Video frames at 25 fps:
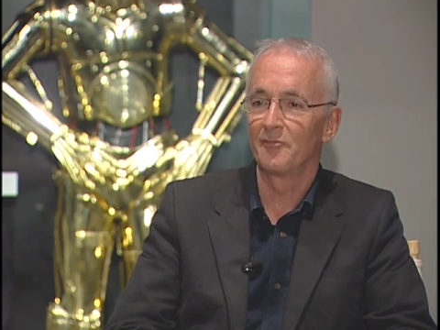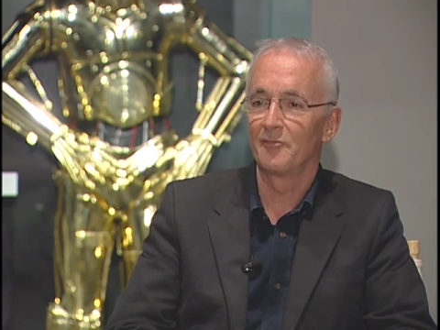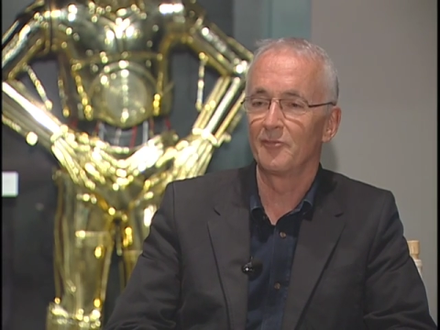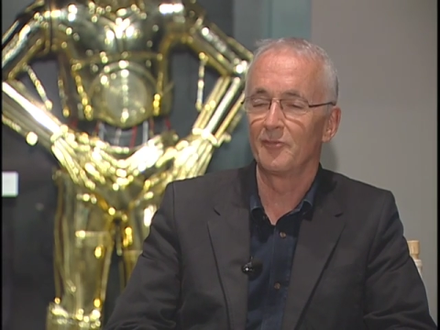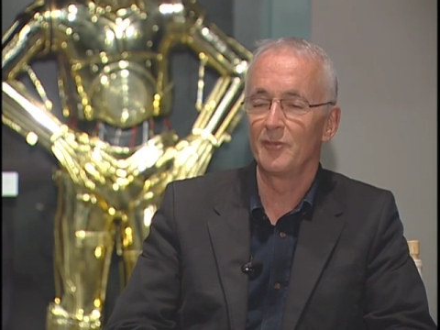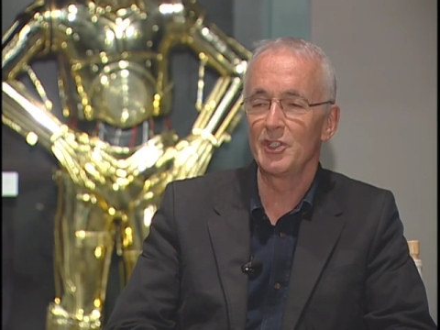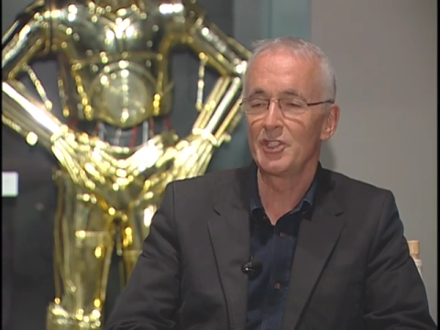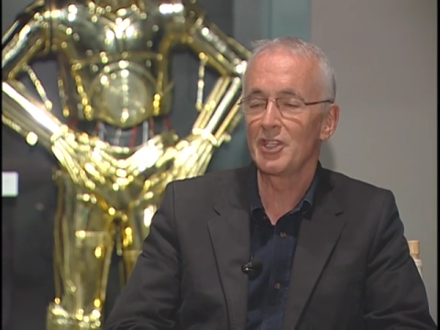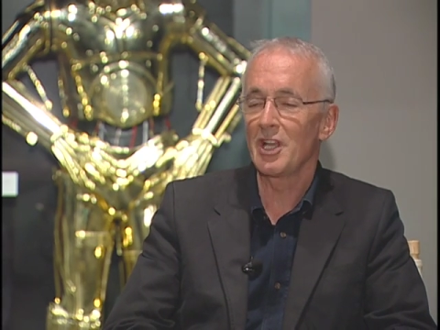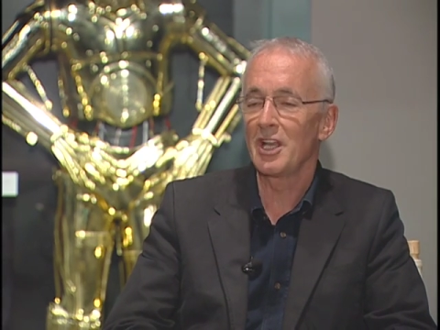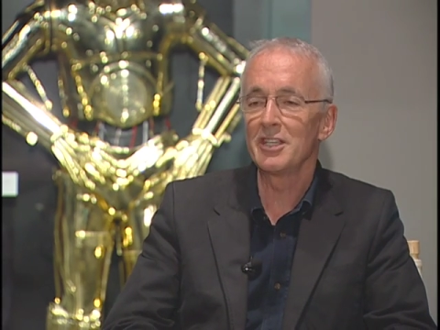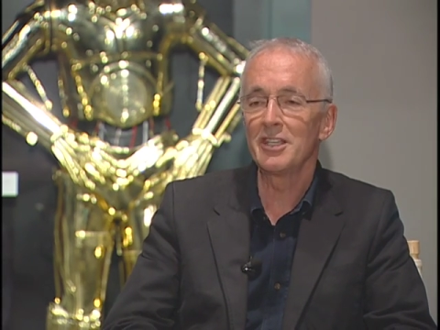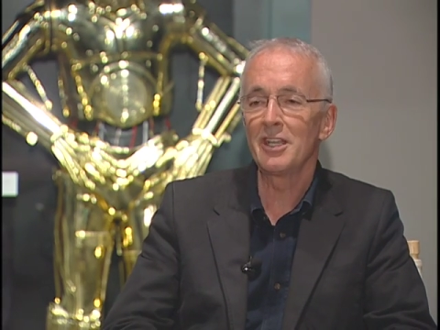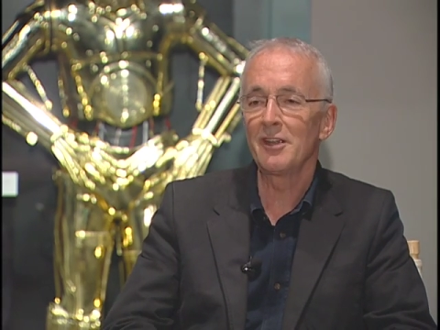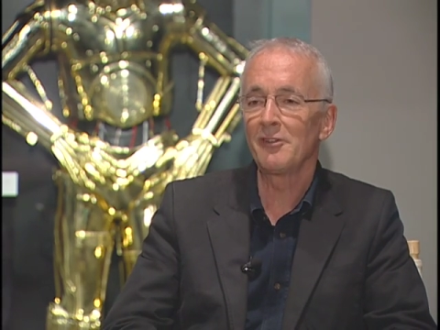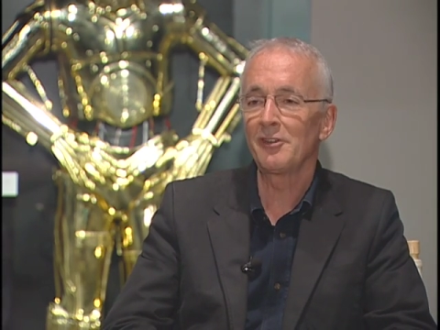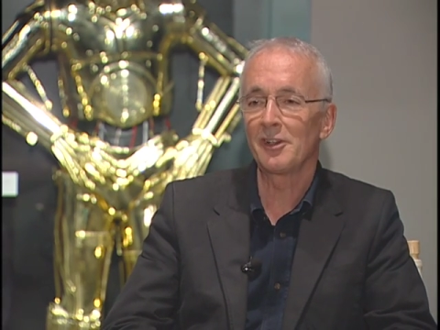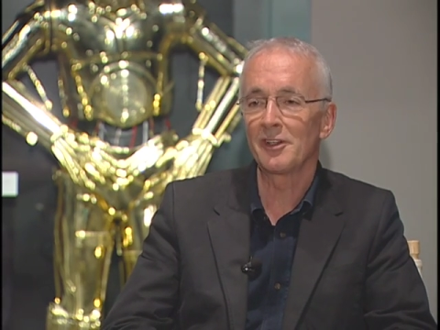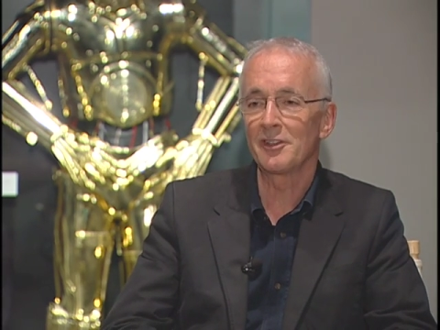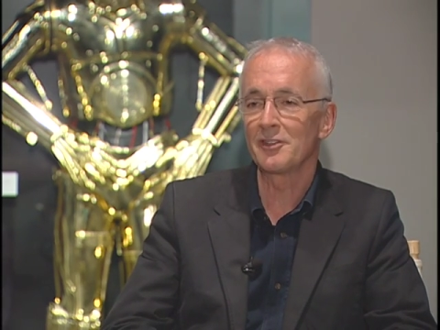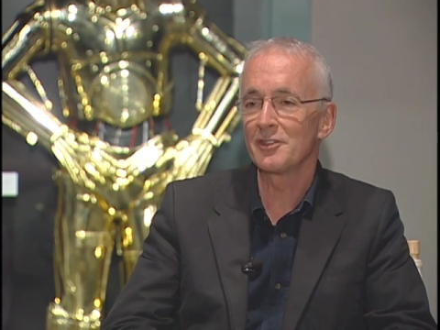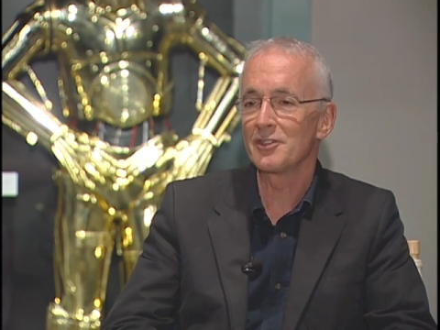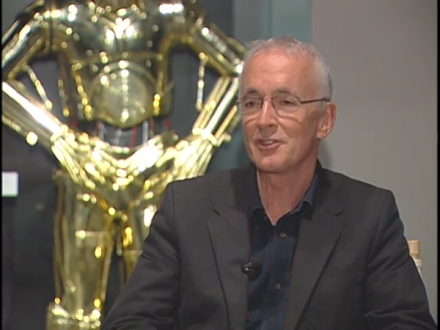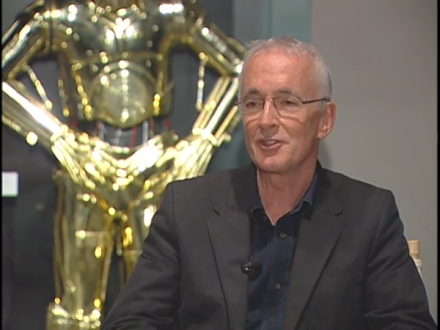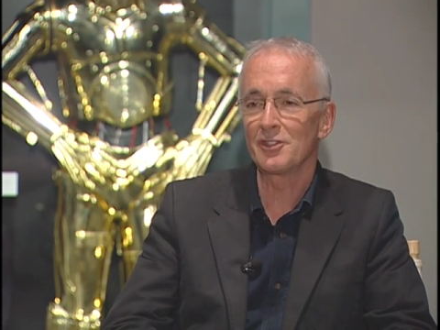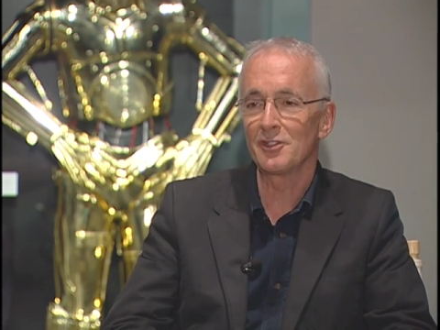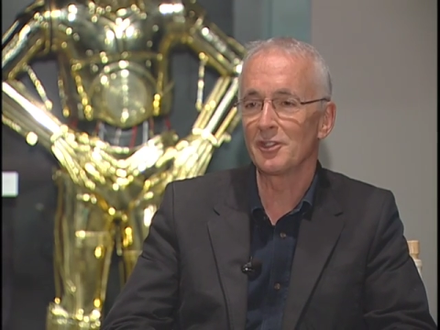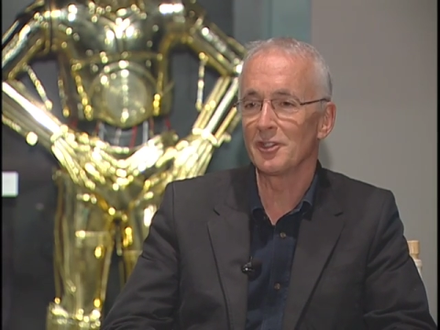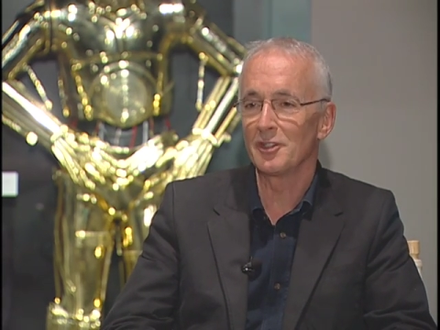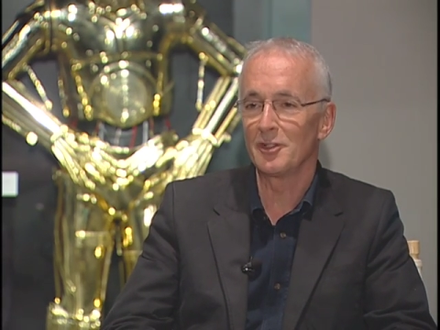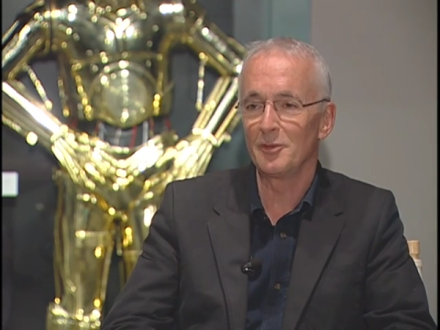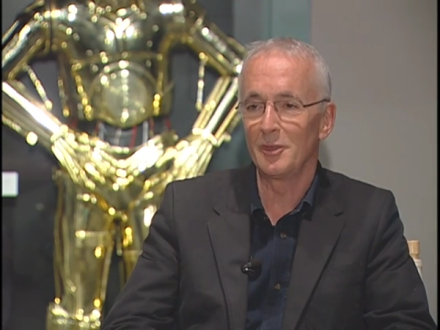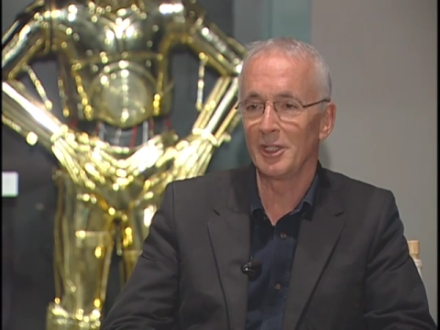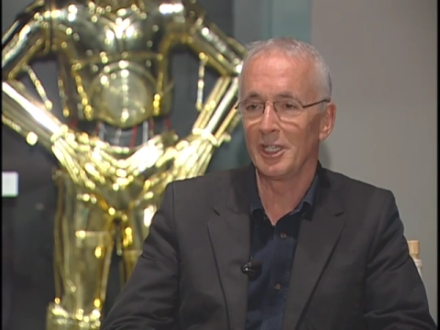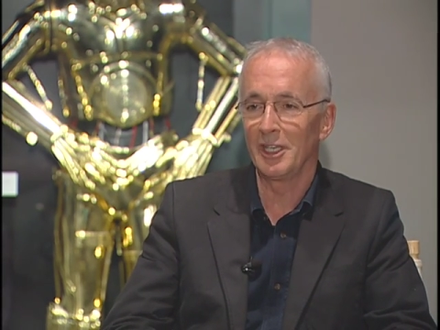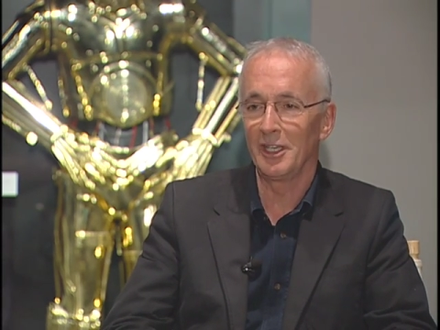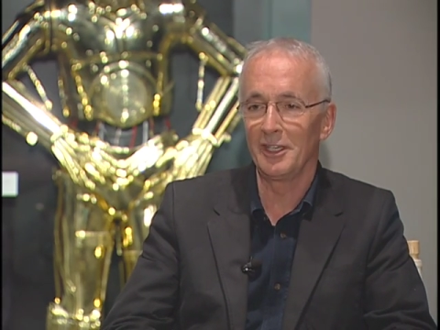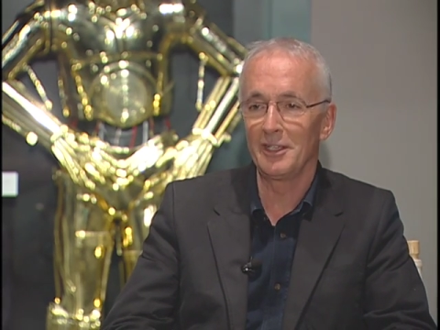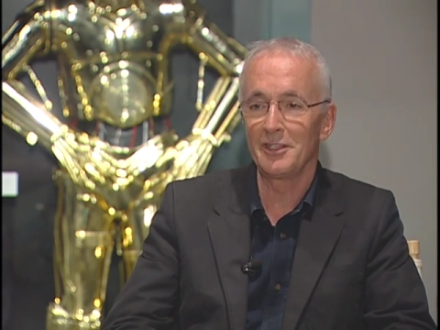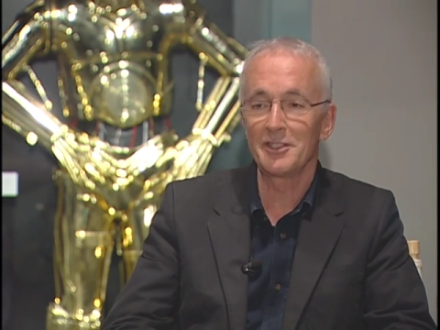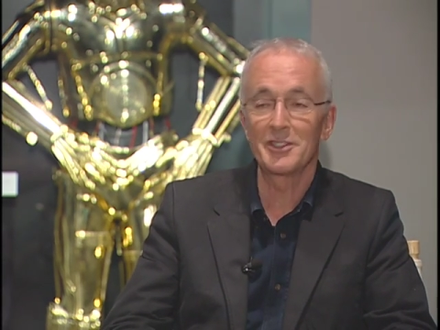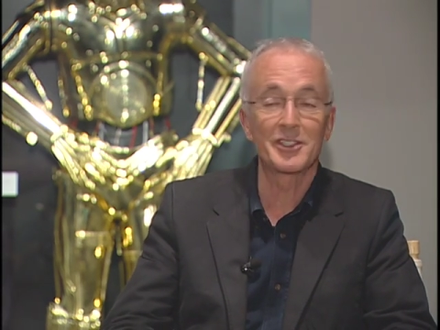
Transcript: which I never understood at the beginning,